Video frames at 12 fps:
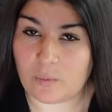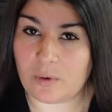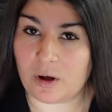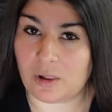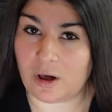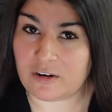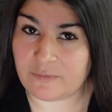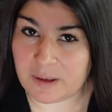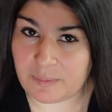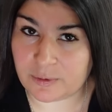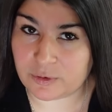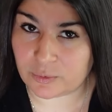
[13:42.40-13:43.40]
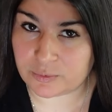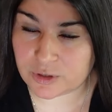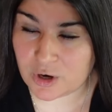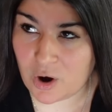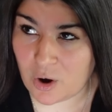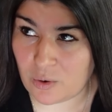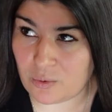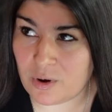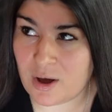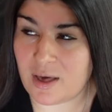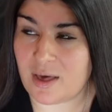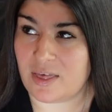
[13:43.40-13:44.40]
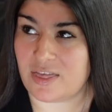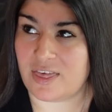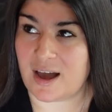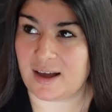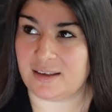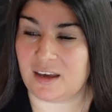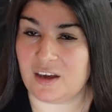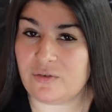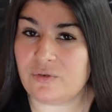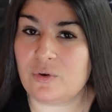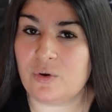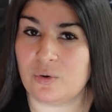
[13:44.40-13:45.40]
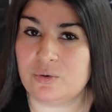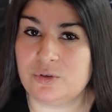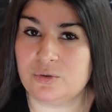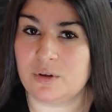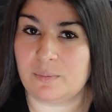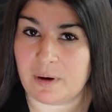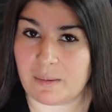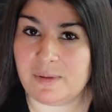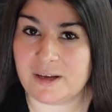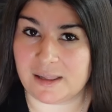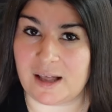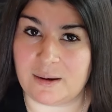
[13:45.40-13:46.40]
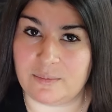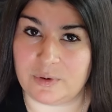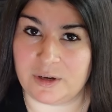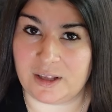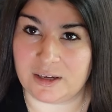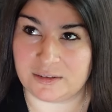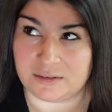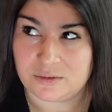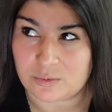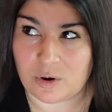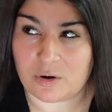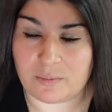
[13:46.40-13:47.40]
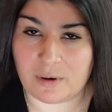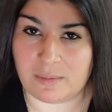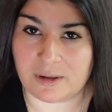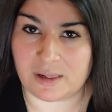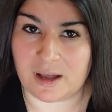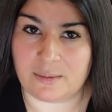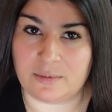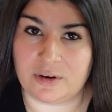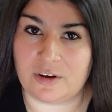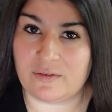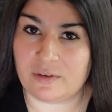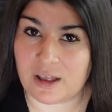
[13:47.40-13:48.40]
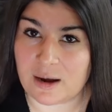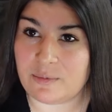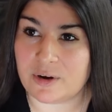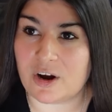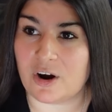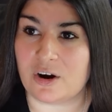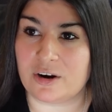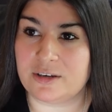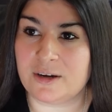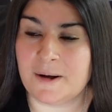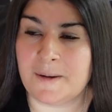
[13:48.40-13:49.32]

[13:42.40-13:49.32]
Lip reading: a lot of people don't know that if you go to the public library, like the Toronto Public Library, and you have a library card,